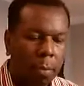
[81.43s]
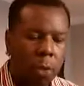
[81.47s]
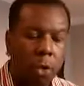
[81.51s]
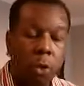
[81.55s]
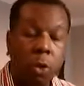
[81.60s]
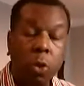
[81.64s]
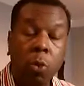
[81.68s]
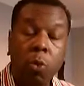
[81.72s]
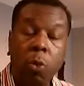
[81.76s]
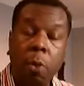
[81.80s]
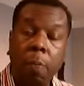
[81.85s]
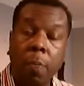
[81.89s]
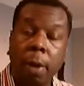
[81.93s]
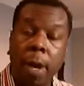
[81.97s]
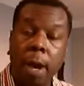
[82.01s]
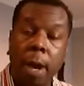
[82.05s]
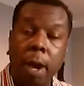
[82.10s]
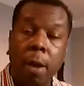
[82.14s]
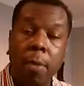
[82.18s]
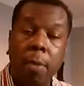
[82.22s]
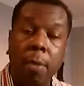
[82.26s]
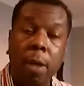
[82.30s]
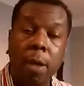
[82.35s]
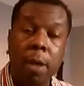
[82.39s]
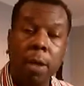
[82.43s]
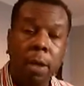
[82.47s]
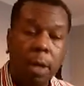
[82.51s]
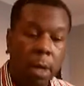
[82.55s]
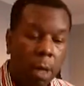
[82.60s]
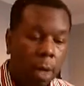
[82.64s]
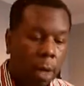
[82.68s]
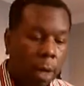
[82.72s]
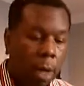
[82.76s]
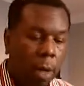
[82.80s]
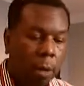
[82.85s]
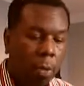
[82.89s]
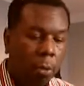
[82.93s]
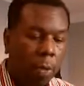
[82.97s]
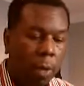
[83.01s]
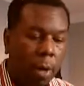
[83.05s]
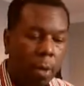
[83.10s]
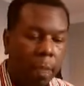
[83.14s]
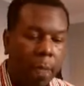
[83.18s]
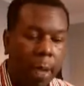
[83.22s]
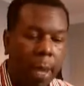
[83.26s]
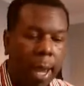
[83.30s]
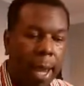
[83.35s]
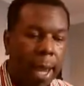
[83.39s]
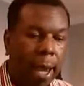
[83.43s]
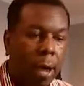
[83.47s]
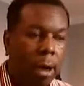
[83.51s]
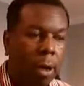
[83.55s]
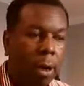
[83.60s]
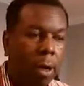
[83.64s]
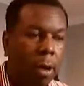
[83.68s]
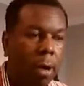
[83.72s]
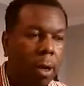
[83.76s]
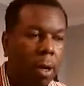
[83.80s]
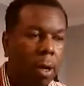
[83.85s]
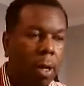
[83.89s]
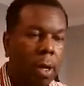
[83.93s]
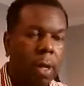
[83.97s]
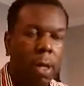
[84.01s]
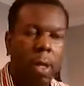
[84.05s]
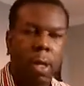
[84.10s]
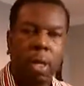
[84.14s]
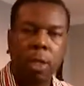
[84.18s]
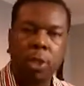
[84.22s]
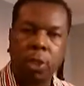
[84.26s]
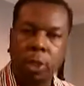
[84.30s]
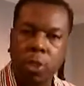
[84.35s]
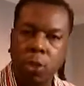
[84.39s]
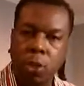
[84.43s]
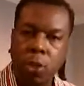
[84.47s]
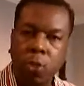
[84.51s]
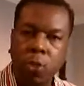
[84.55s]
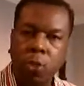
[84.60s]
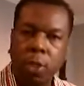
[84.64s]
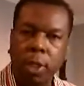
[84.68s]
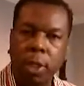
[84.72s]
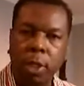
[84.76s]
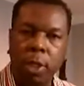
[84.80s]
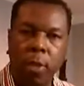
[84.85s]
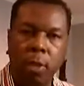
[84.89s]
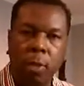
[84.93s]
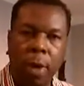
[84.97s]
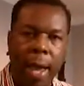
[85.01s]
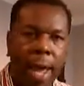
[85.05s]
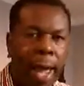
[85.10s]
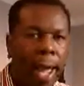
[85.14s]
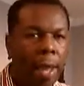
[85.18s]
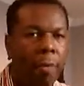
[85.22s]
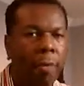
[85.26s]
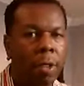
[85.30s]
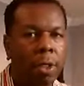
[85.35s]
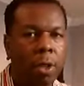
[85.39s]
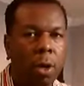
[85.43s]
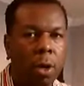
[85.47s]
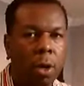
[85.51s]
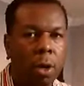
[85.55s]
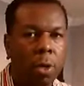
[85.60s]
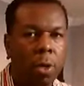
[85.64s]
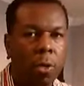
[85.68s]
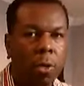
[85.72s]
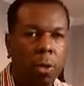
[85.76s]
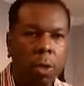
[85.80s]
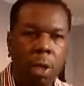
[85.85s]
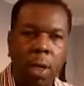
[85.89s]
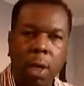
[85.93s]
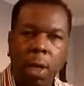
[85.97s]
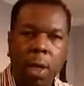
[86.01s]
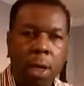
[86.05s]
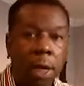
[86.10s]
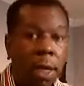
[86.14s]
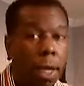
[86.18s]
shoe repairmen repair shoes and do half soles,